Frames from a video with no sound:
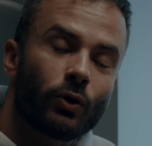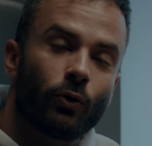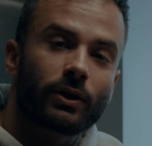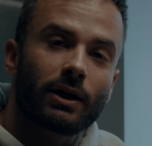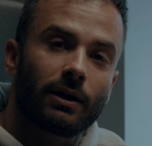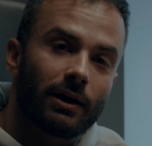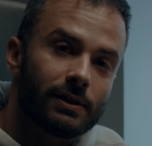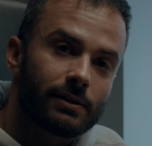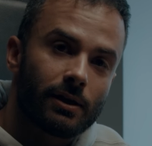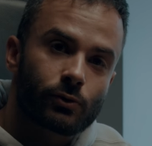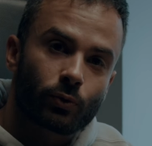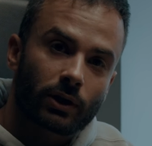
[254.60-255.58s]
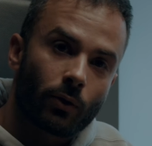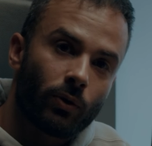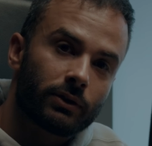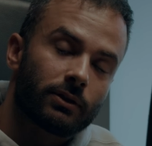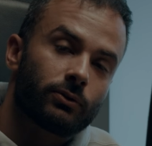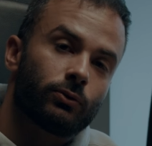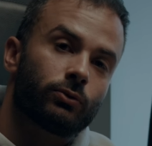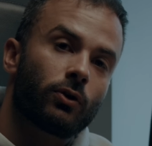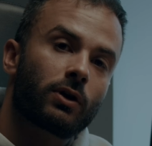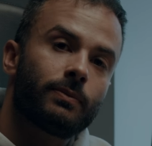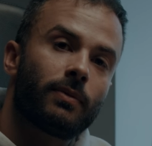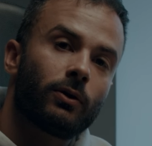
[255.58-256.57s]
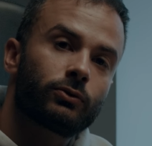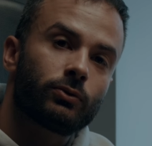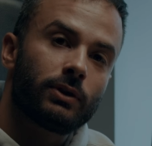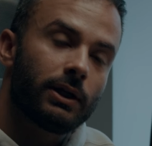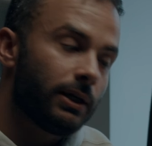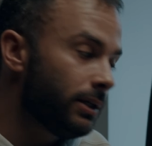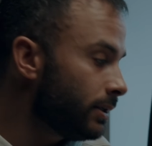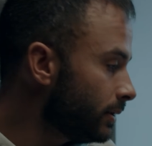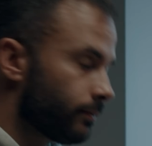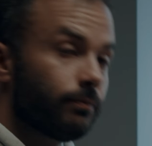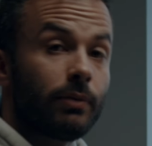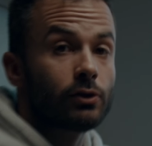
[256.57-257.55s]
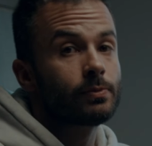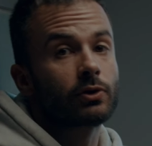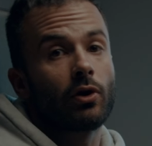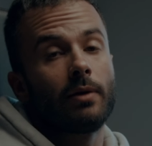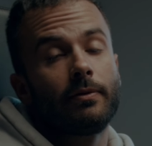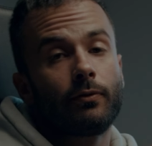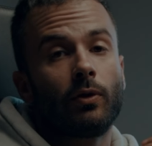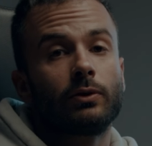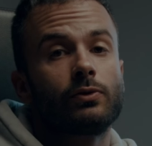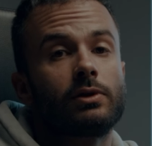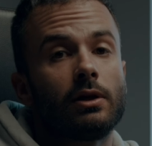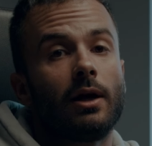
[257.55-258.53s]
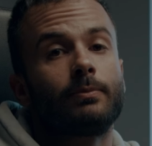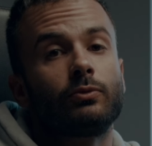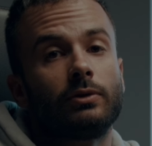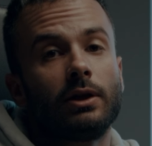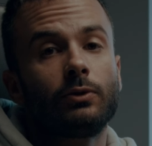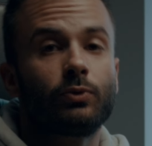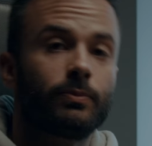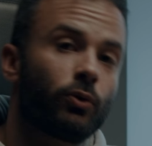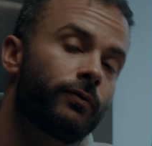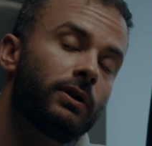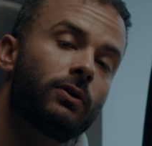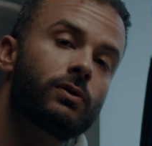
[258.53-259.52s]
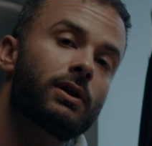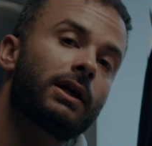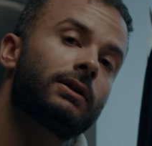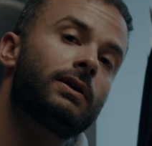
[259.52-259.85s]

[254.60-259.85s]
Okay guys, that's what I wanted to talk about today. Please subscribe if you want to stay up to date with more videos like